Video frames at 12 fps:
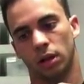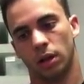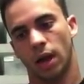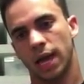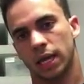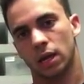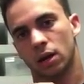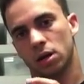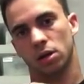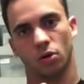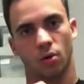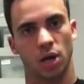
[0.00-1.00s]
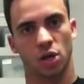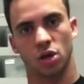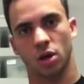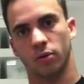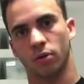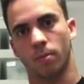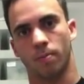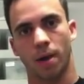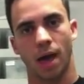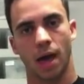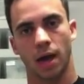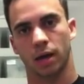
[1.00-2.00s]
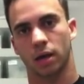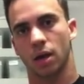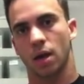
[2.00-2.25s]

lichen coloration on their back.